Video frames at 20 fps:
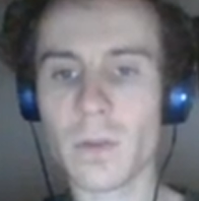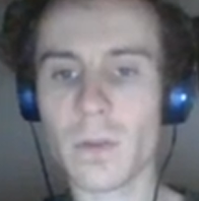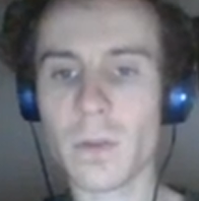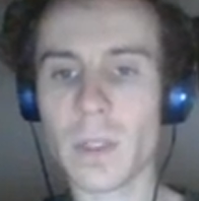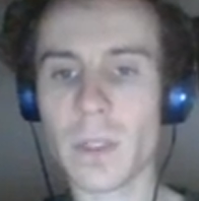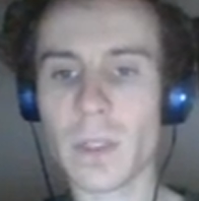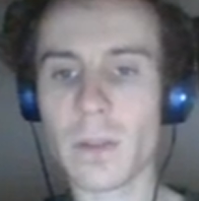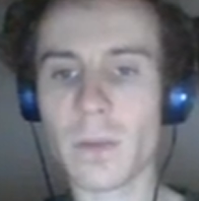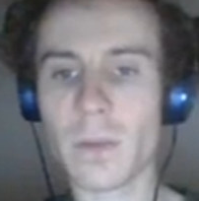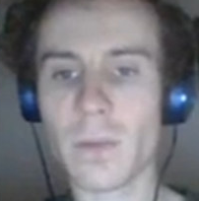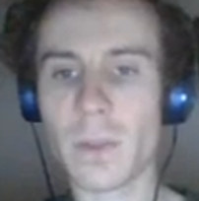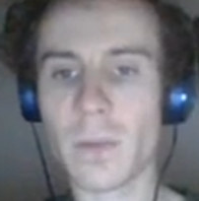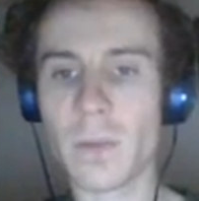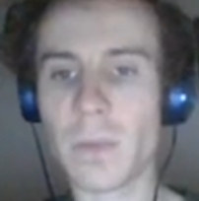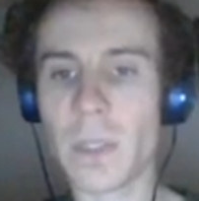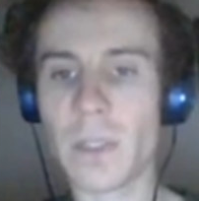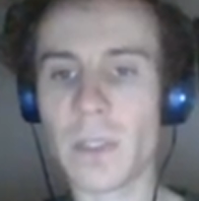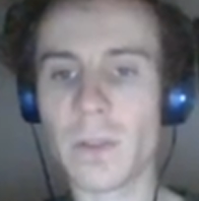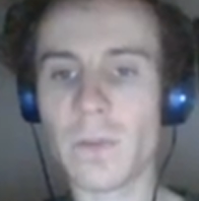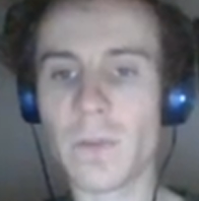What
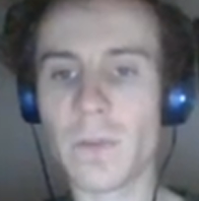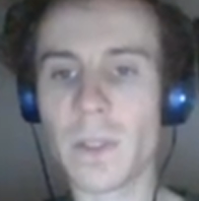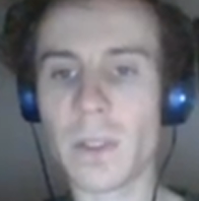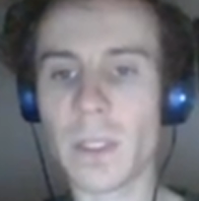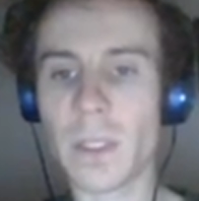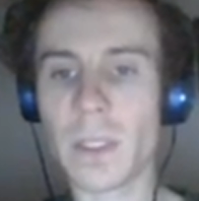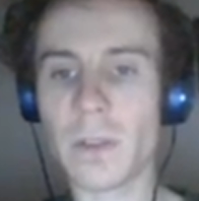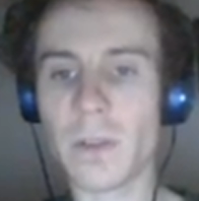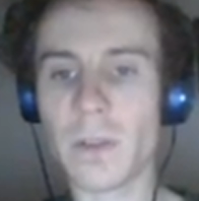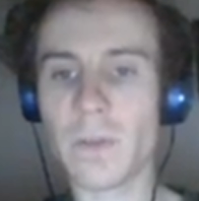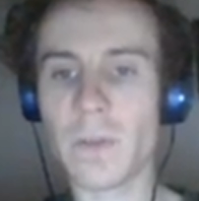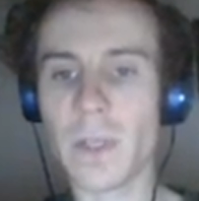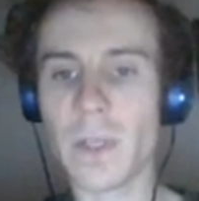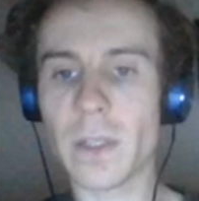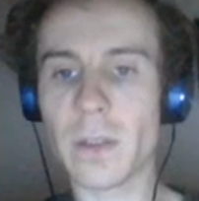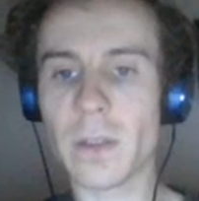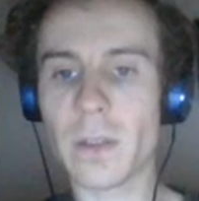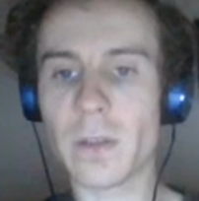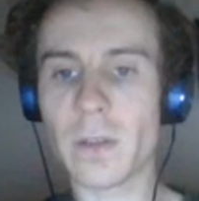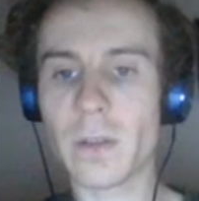makes you feel like you're a
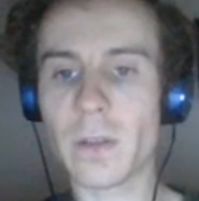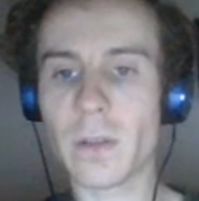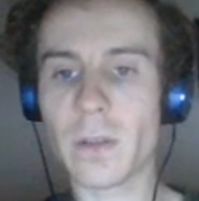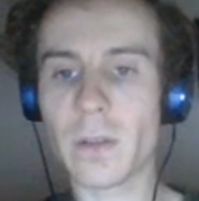failure?